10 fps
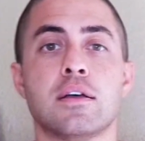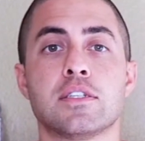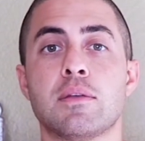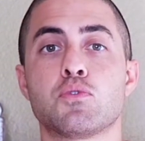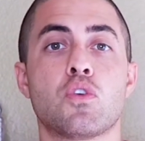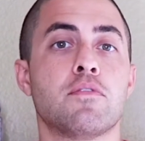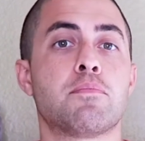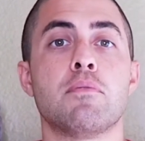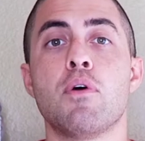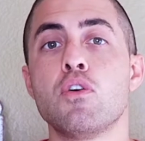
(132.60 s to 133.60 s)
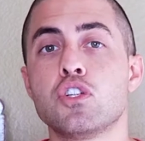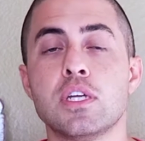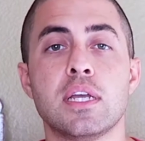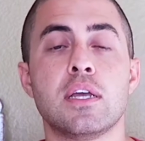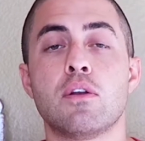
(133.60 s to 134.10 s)
some sort of
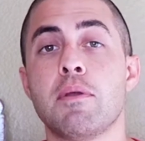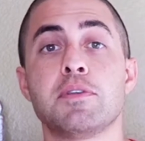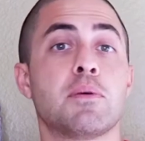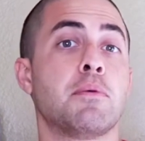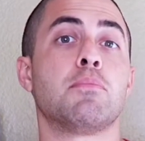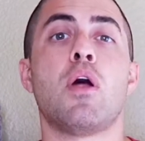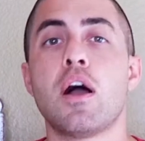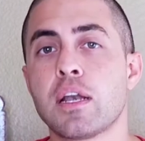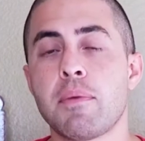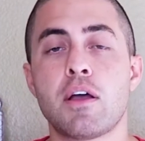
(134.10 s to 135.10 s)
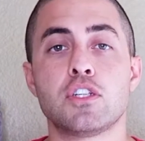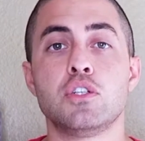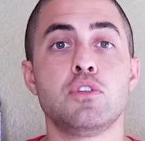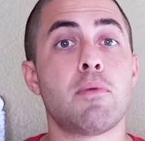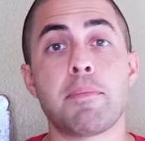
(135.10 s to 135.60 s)
promotion, or maybe someone blogged about
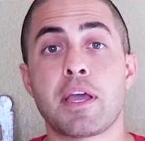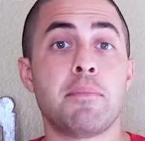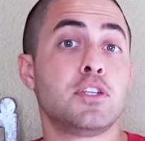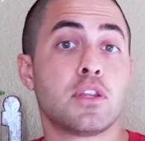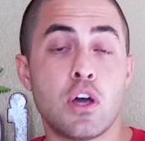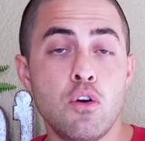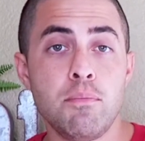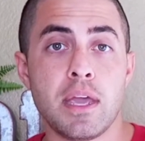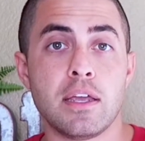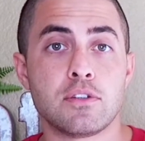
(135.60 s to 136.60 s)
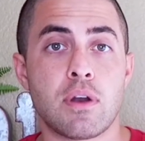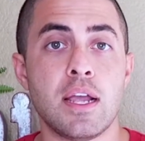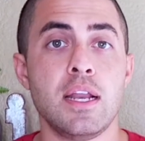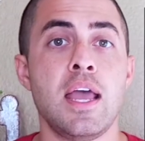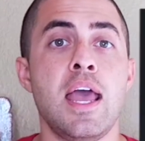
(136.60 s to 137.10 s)
you, you might be coming to the home page,
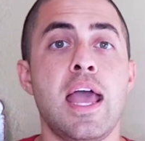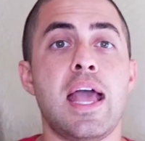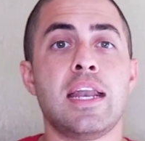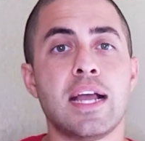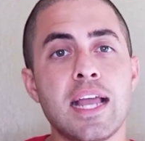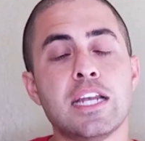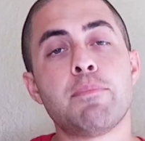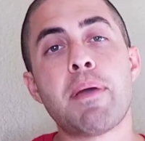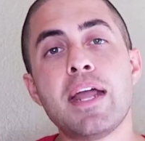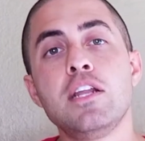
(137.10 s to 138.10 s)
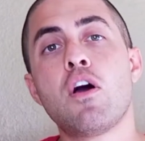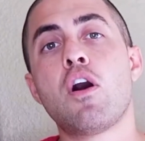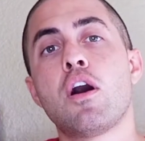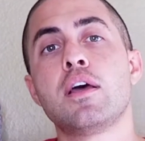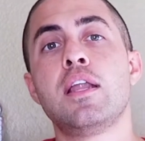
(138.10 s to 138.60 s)
right? And again, depending
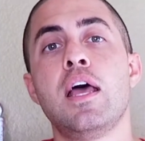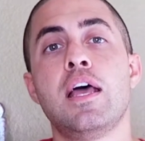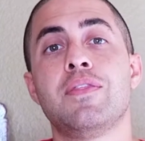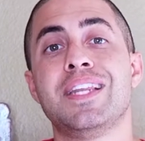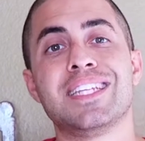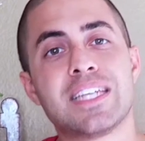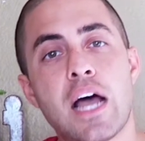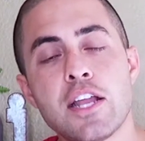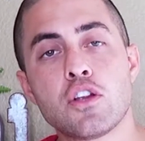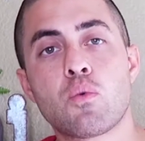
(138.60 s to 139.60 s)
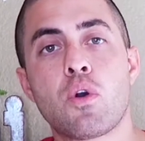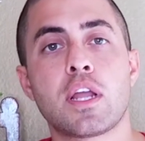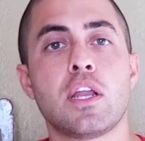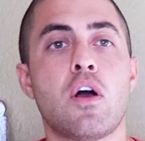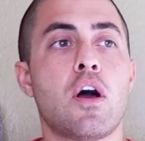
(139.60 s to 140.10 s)
on the design you're
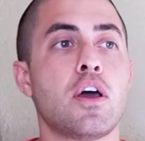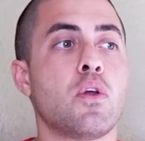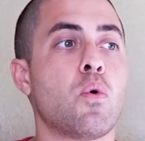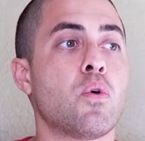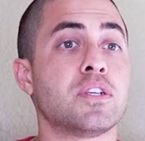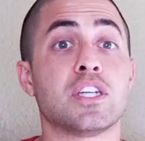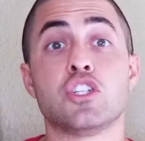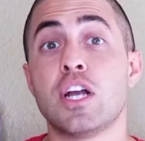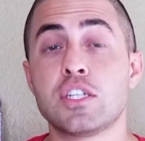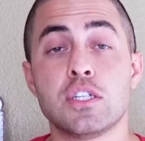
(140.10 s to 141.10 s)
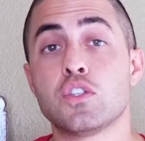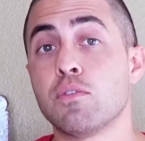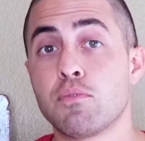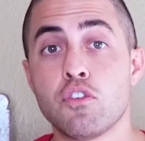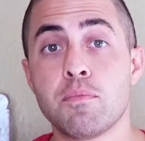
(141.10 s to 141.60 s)
working on, or suggestions
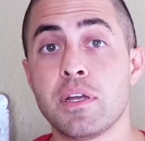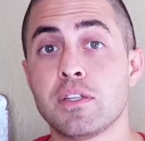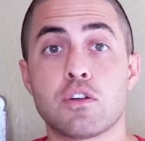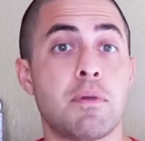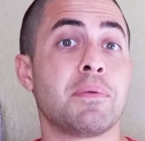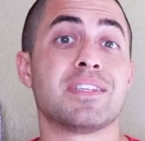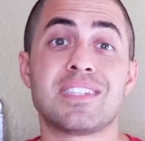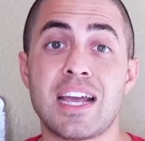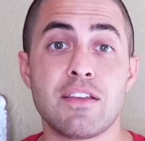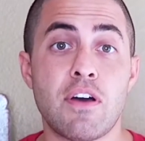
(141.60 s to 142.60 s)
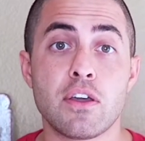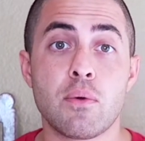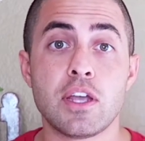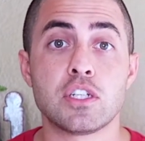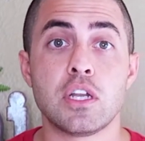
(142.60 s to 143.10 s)
to improvements, or maybe a site
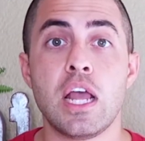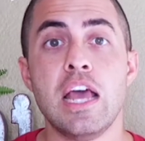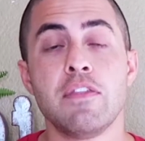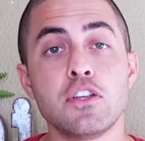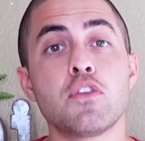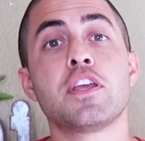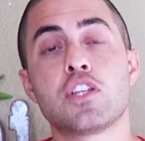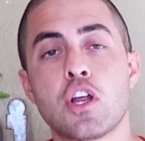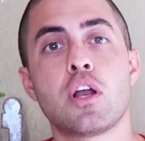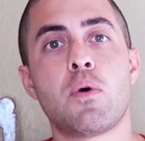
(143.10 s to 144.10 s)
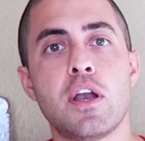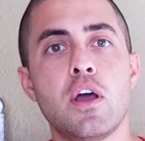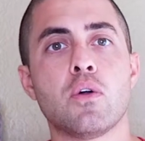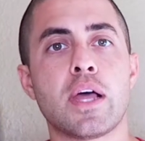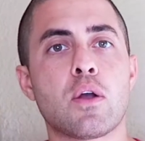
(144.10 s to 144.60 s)
evaluation, these are things that you're gonna wanna
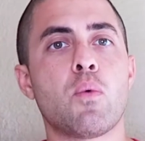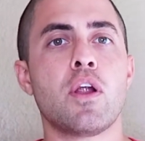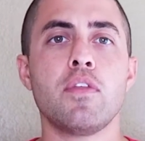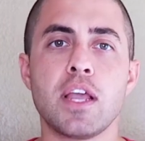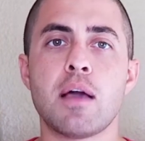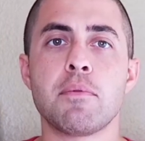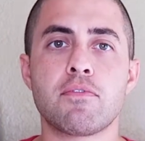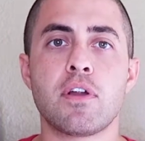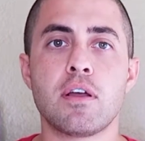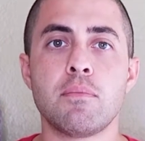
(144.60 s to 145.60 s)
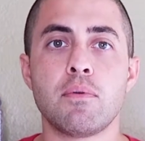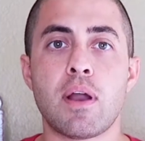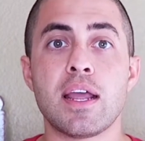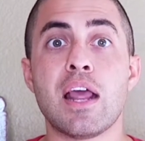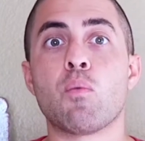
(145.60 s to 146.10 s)
know, like where are they coming from,
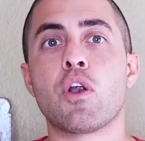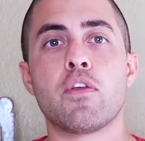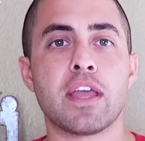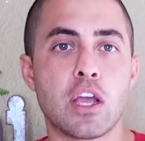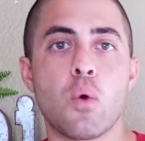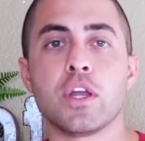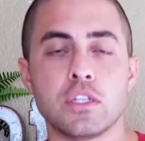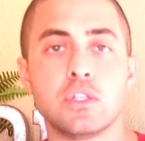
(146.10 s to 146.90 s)
right? And where are they going